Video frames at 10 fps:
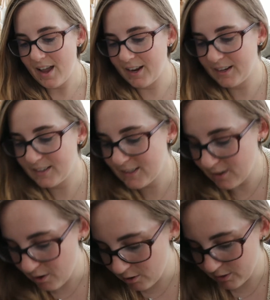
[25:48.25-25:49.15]
And
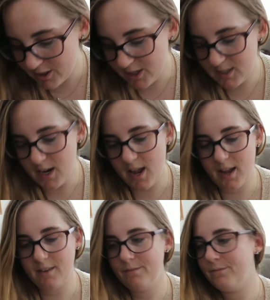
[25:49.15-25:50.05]
so what she
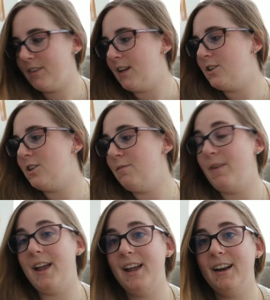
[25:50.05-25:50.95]
did is she
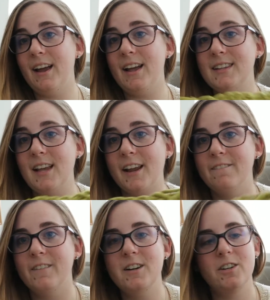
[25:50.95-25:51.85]
made a
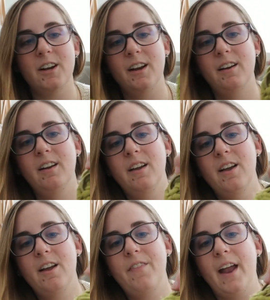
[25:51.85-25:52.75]
second version
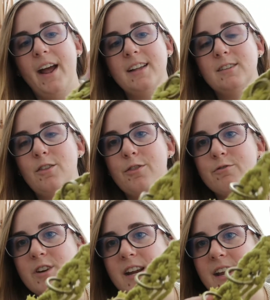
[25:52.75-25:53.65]
that has
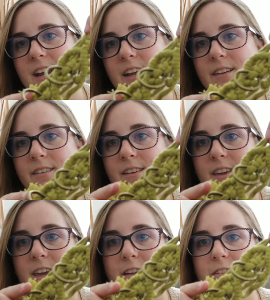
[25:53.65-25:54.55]
three
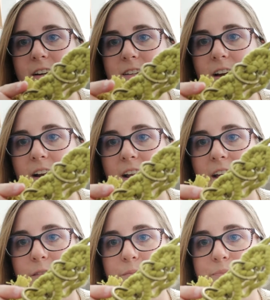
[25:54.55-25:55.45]
key rings on
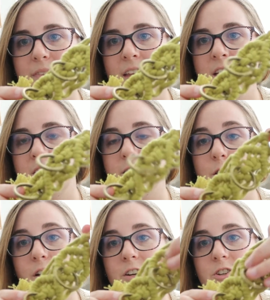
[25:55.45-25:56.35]
it. So
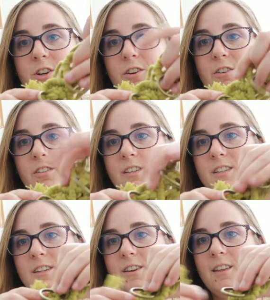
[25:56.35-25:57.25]
you can
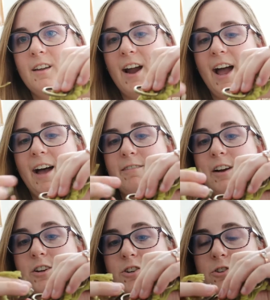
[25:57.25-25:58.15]
choose to either have
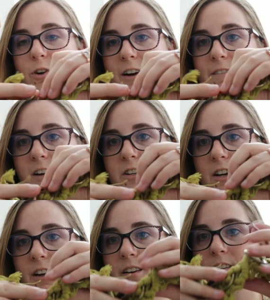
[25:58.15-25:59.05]
a short
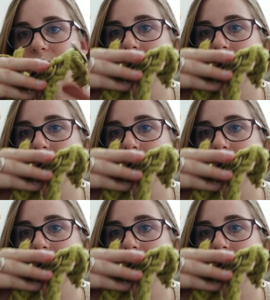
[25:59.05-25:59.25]
version